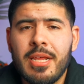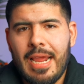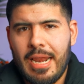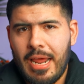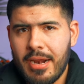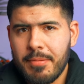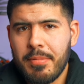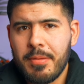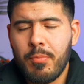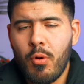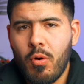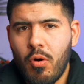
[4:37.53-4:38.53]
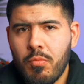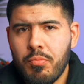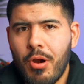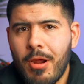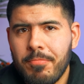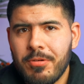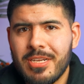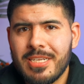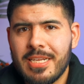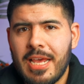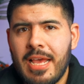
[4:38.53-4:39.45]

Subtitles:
A lot of people own properties